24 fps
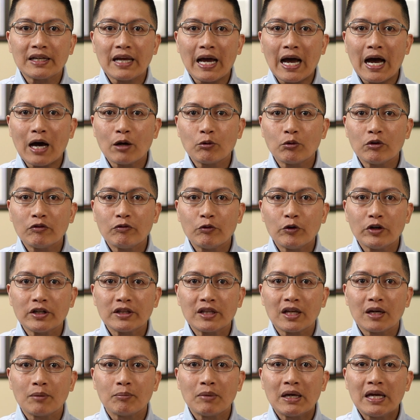how to avoid
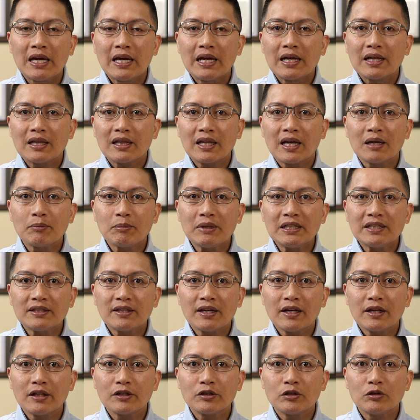them, let me
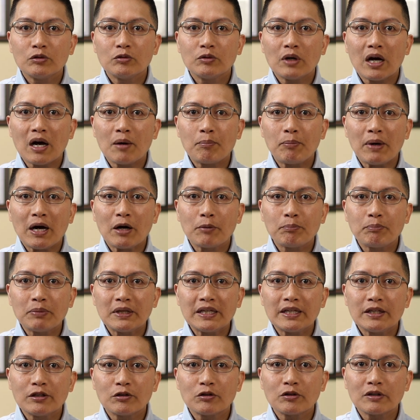tell you about
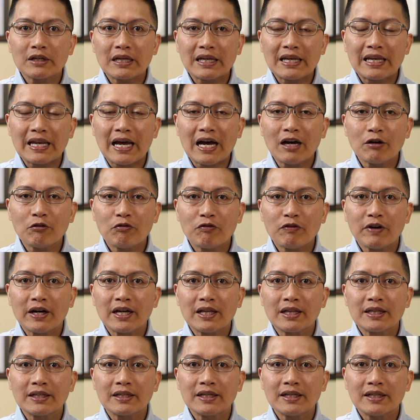Peter not
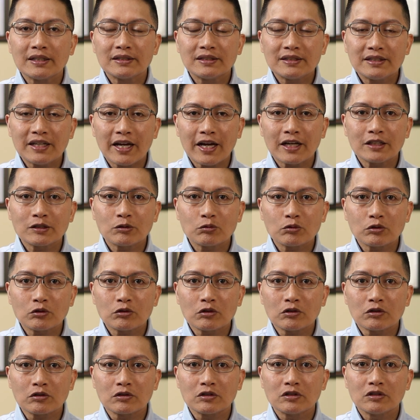filing his tax
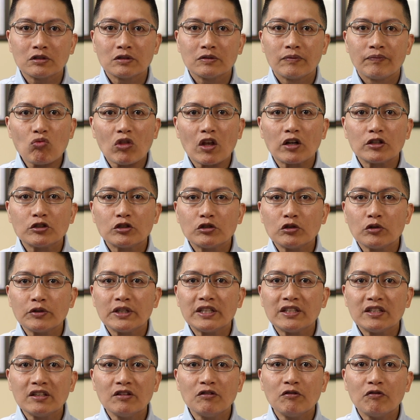returns. So
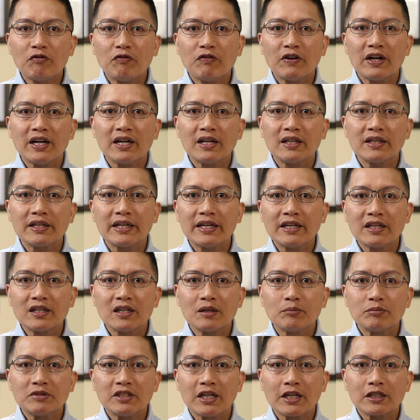he didn't file
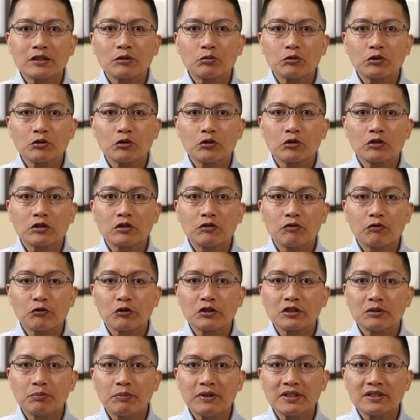income tax returns for
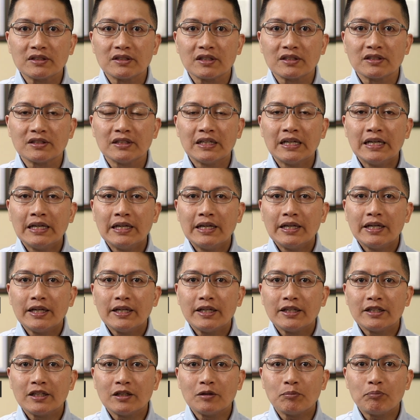his business.
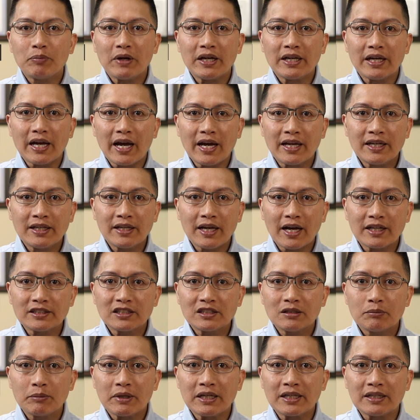He didn't pay any
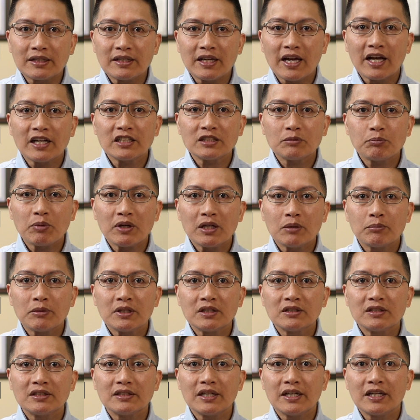estimated tax
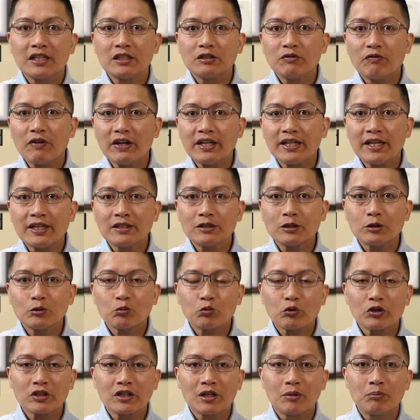payments, and his finances
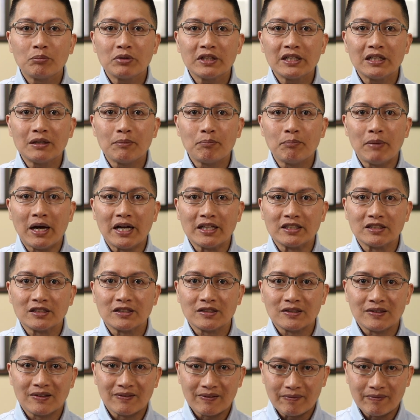were a complete mess.